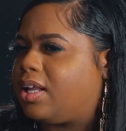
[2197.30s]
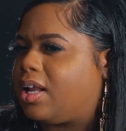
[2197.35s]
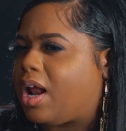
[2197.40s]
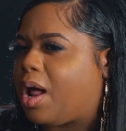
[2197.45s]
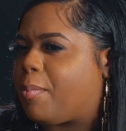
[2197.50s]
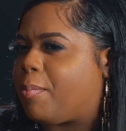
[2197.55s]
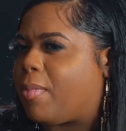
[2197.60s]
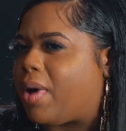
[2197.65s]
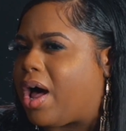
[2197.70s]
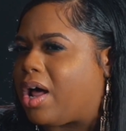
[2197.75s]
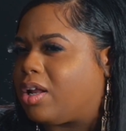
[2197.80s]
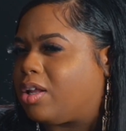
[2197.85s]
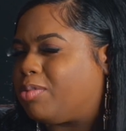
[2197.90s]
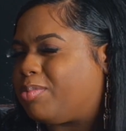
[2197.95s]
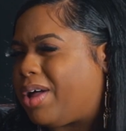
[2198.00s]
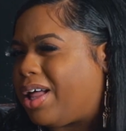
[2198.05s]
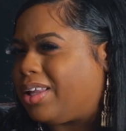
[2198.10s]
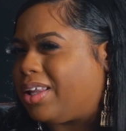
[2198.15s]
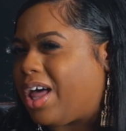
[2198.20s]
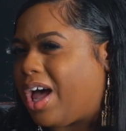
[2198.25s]
I model
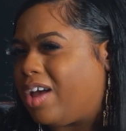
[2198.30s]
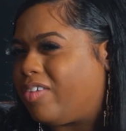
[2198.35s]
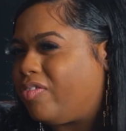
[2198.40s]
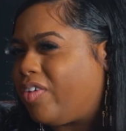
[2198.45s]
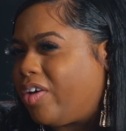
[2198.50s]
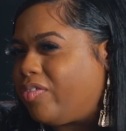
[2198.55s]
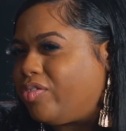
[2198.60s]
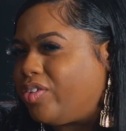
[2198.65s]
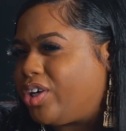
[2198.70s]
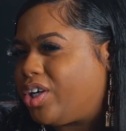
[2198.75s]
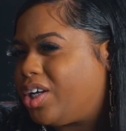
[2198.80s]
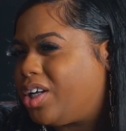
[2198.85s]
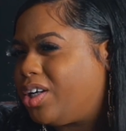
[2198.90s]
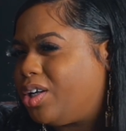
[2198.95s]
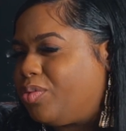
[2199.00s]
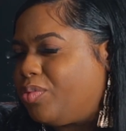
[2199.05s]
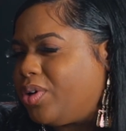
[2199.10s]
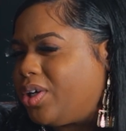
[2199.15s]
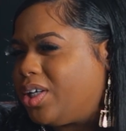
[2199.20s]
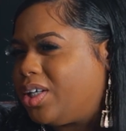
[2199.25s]
my life after
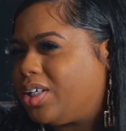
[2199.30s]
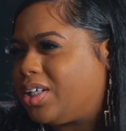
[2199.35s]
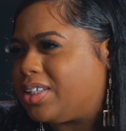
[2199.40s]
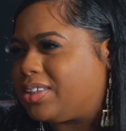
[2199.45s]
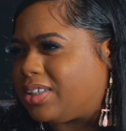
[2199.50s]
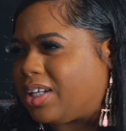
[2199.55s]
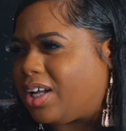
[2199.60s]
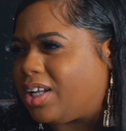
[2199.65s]
anyone because